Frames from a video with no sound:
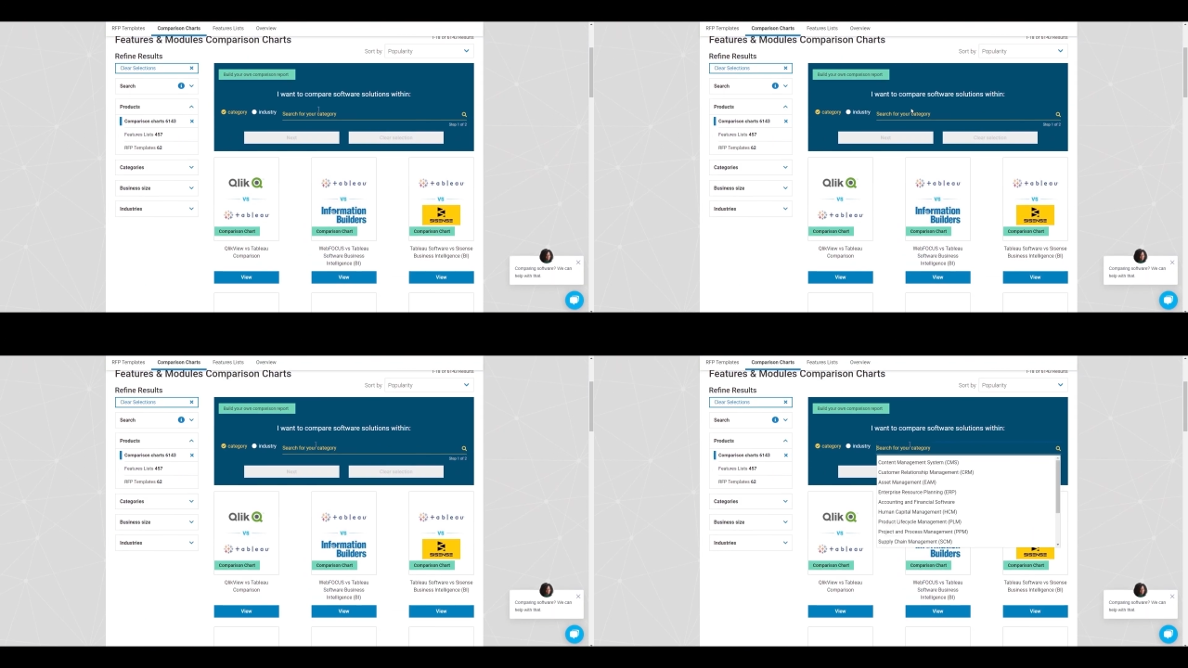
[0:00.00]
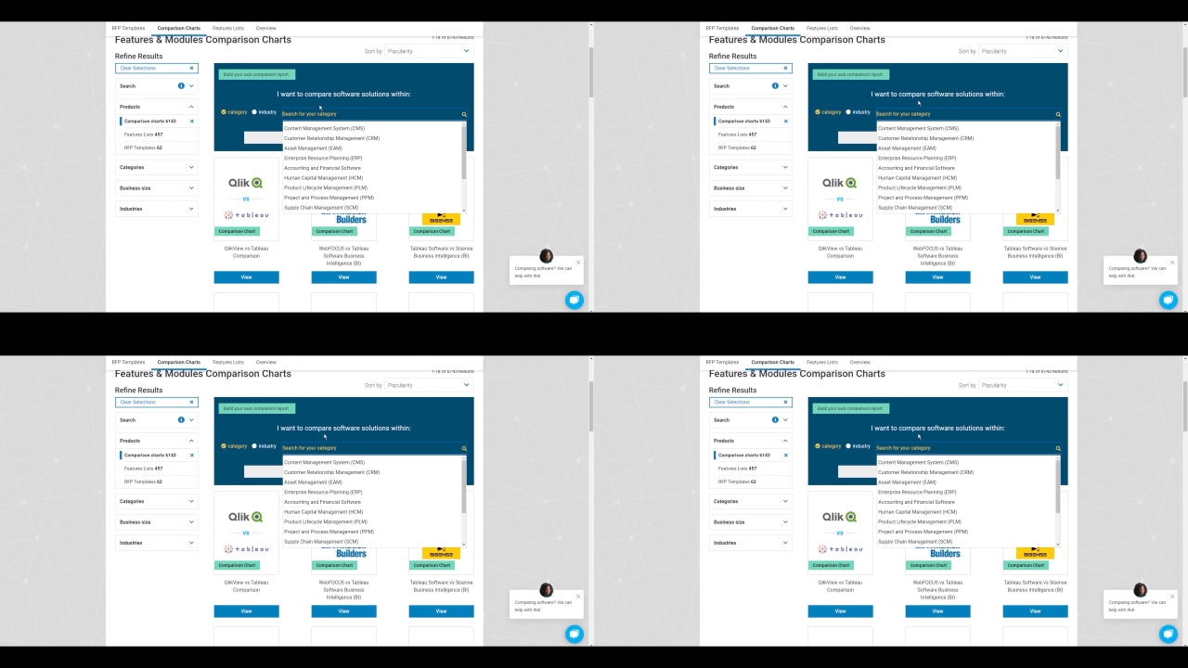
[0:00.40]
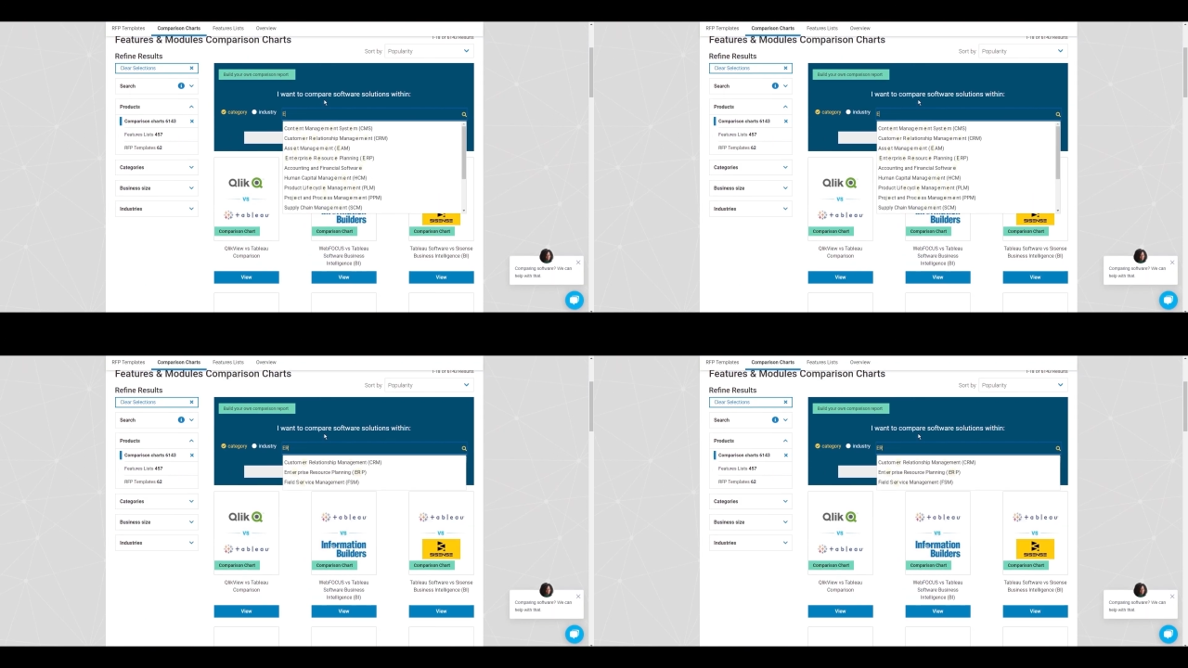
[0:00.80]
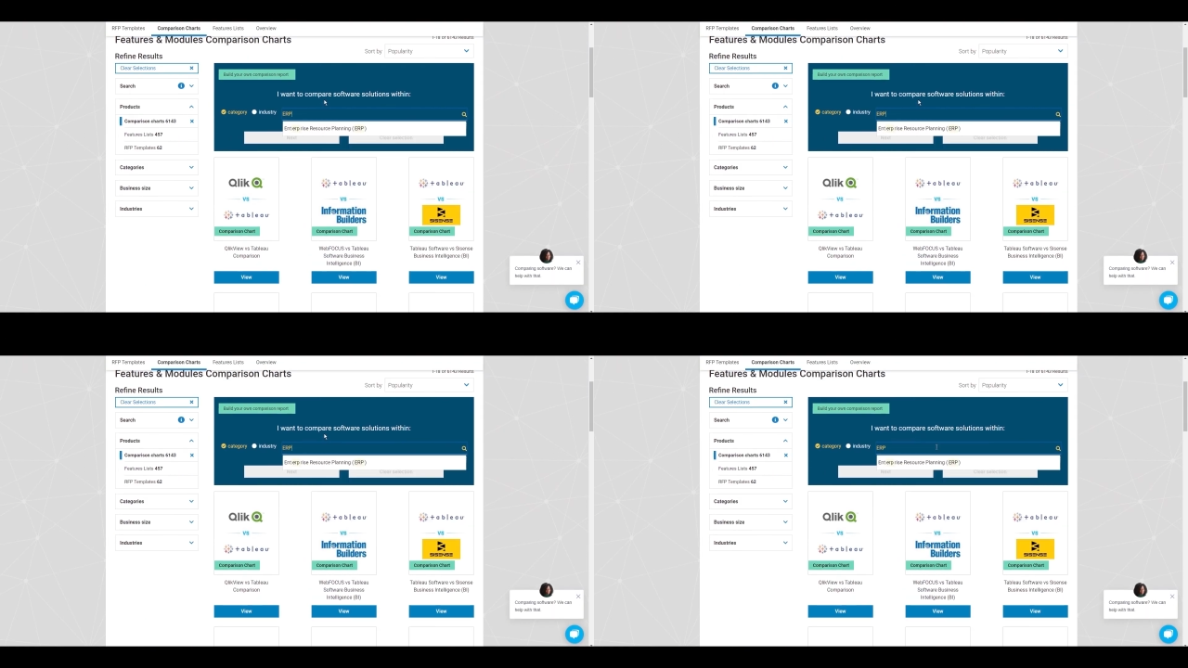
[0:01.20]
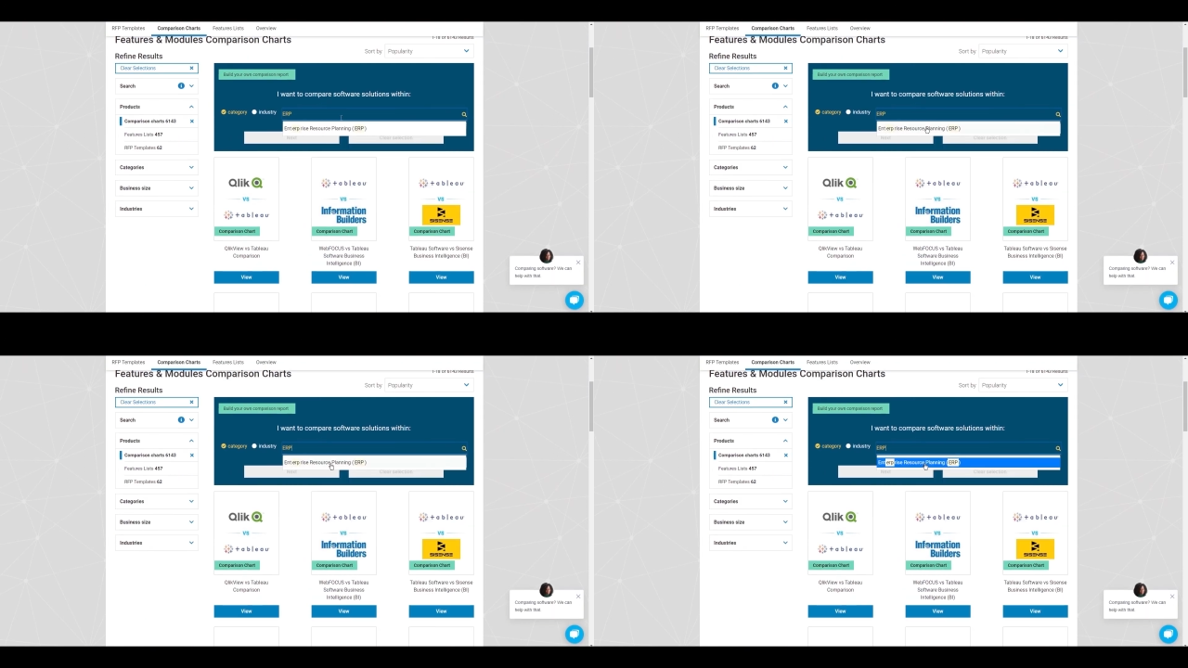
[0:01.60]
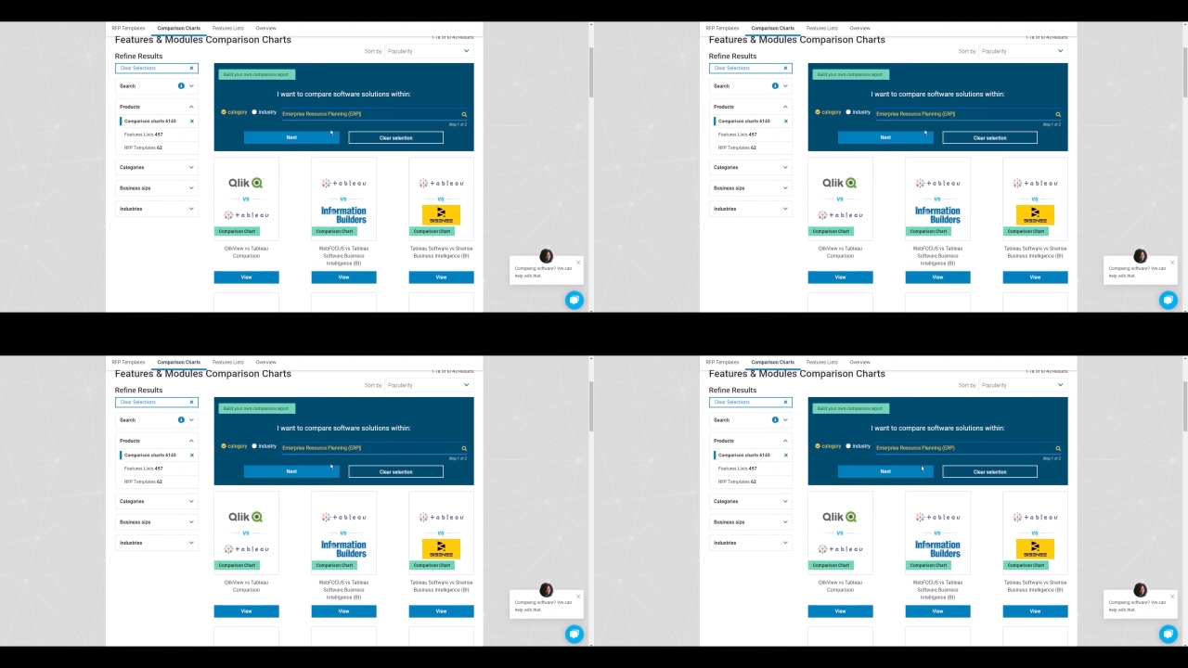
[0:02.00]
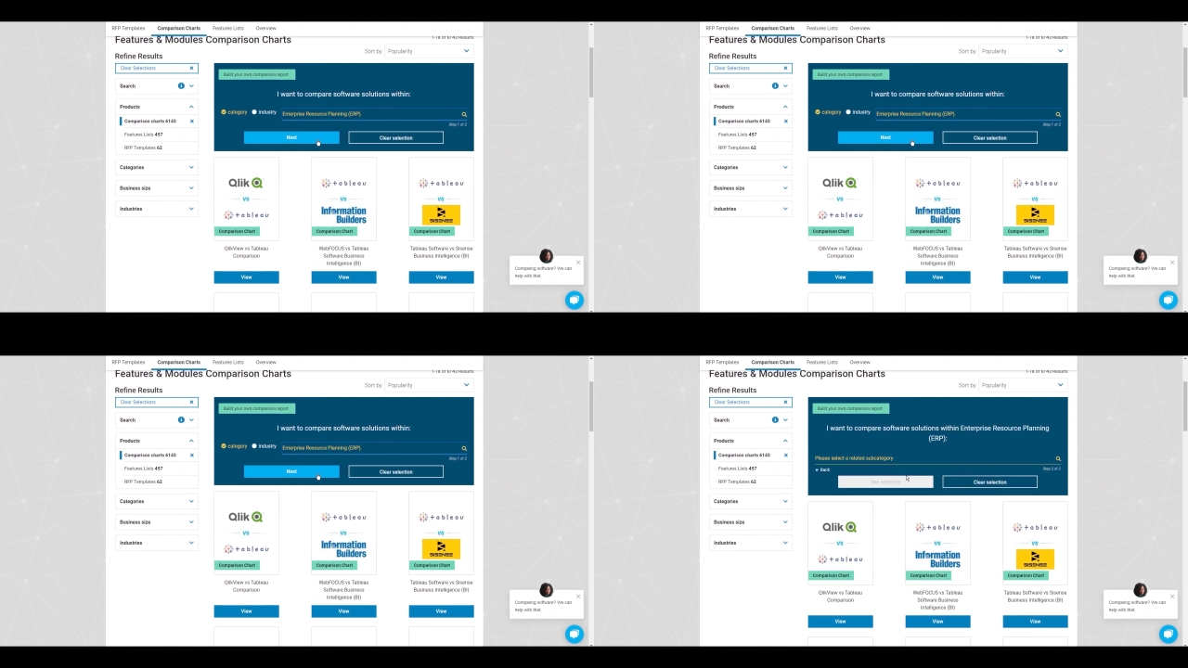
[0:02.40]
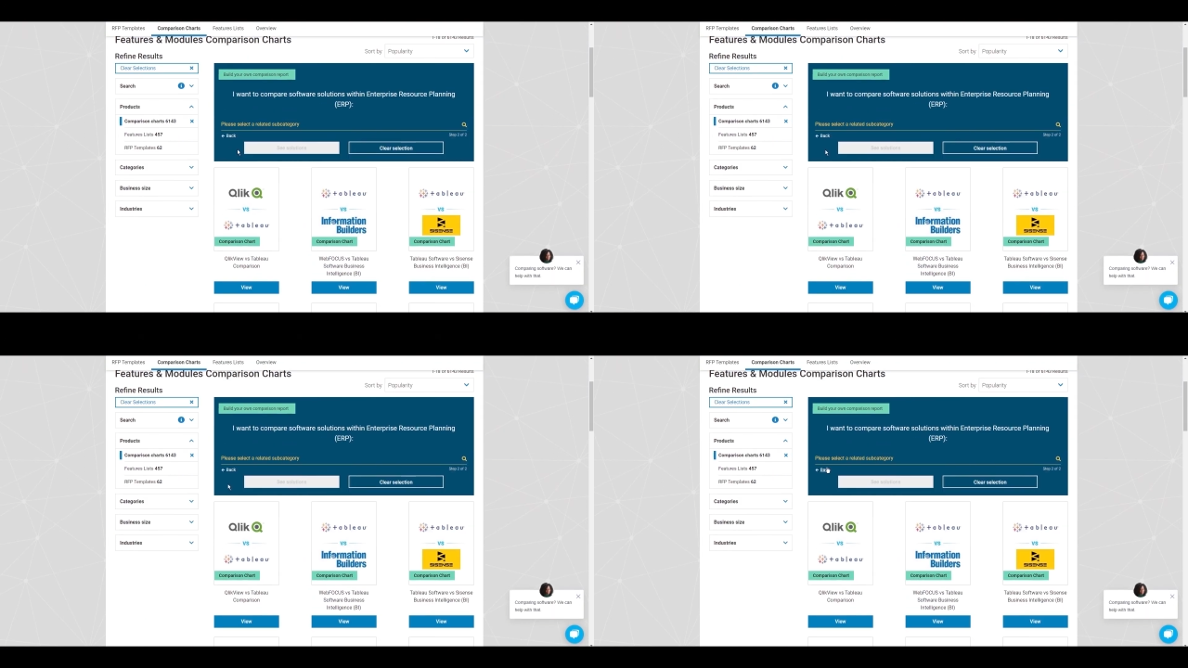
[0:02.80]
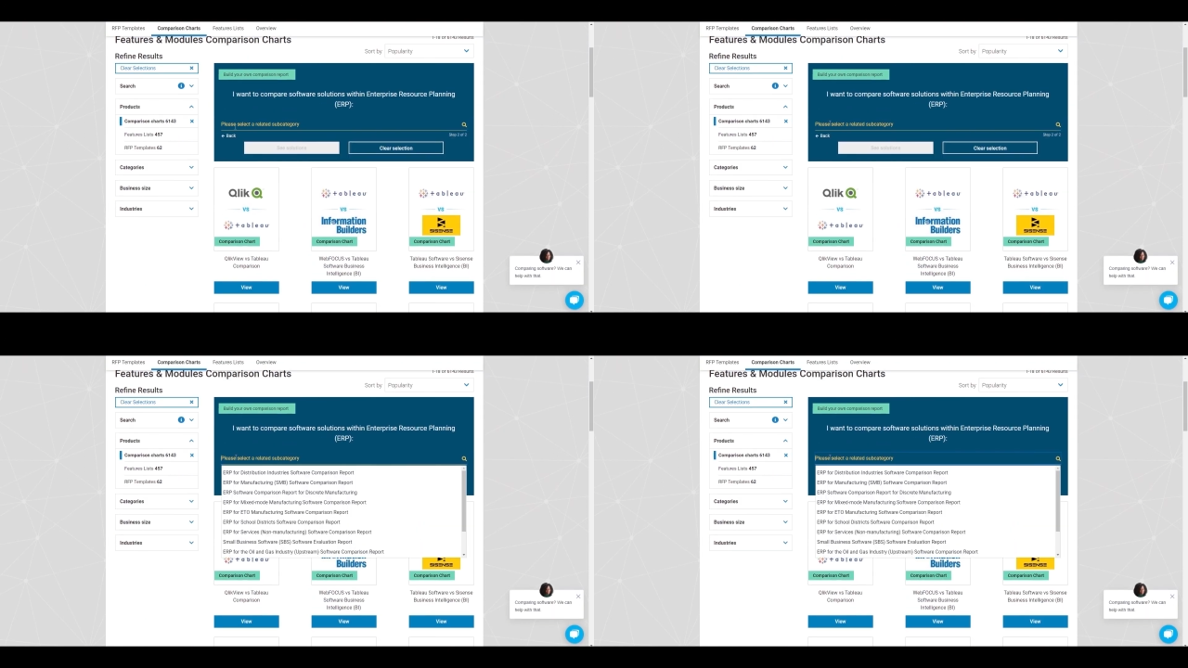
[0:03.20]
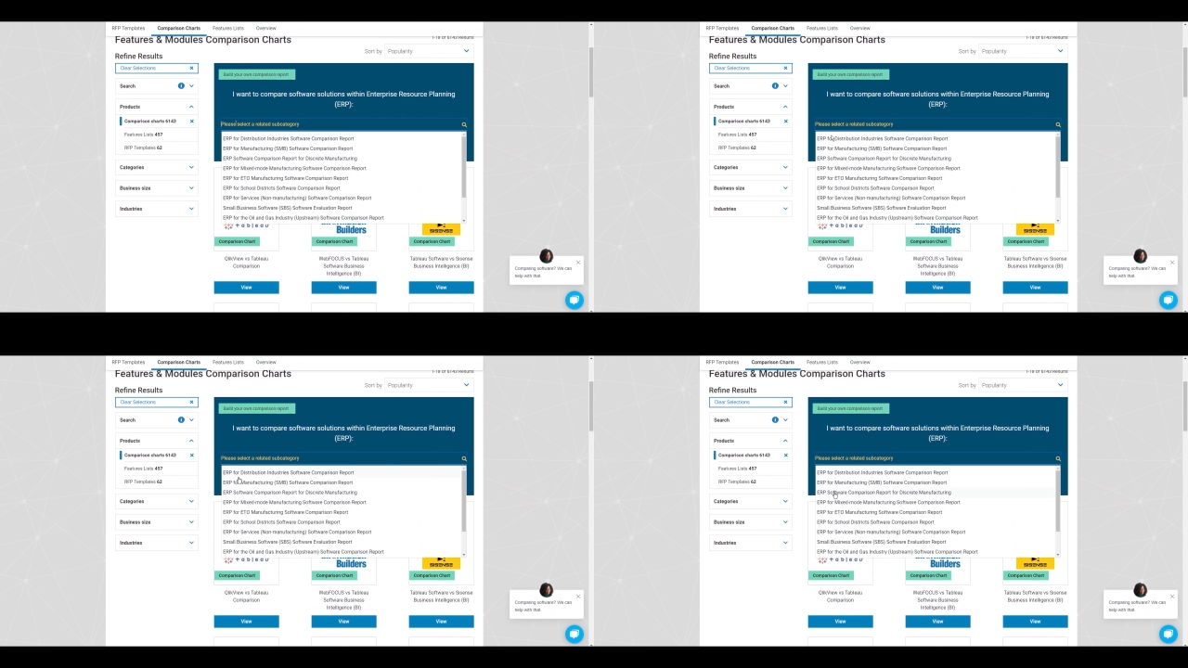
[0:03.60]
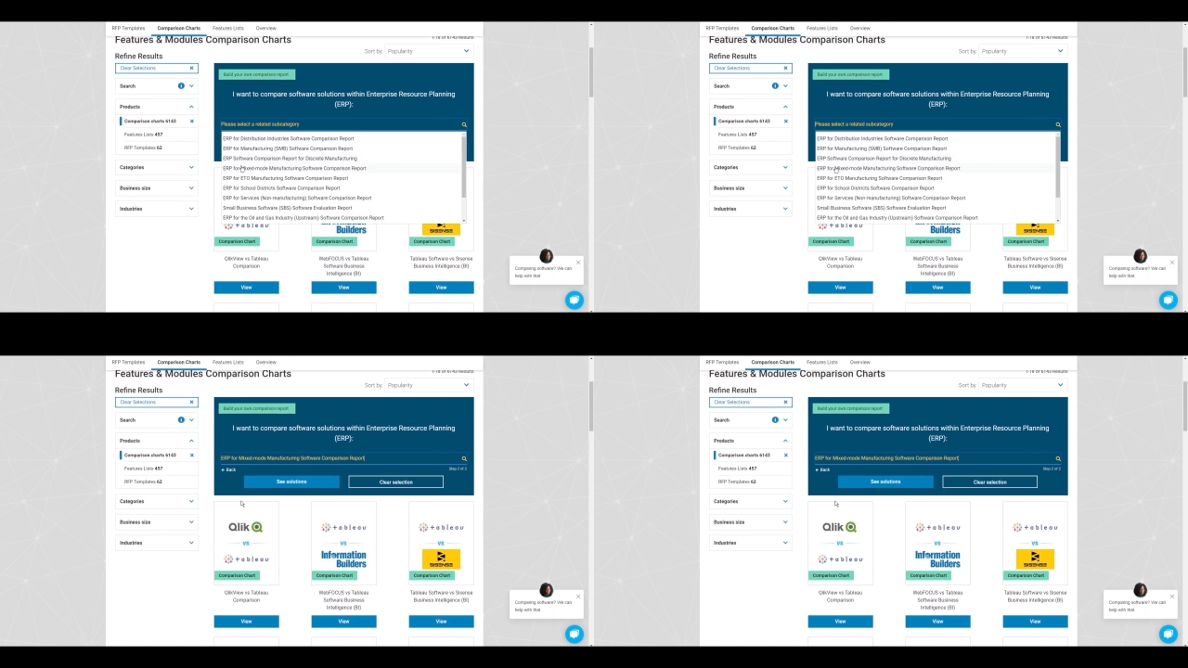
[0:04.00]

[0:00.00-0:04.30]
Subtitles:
No face is visible, so there are no lips to read.